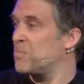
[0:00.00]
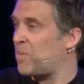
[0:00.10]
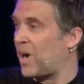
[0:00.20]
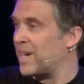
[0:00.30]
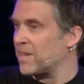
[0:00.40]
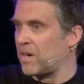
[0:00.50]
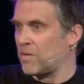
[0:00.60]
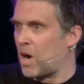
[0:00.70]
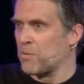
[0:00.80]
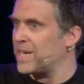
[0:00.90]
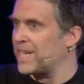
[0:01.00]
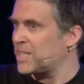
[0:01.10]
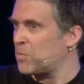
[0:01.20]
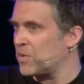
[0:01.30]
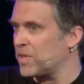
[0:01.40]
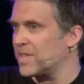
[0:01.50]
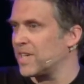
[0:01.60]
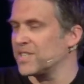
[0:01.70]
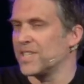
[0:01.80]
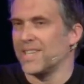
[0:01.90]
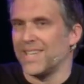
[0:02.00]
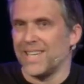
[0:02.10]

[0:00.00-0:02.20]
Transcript: but I, I really need someone that does.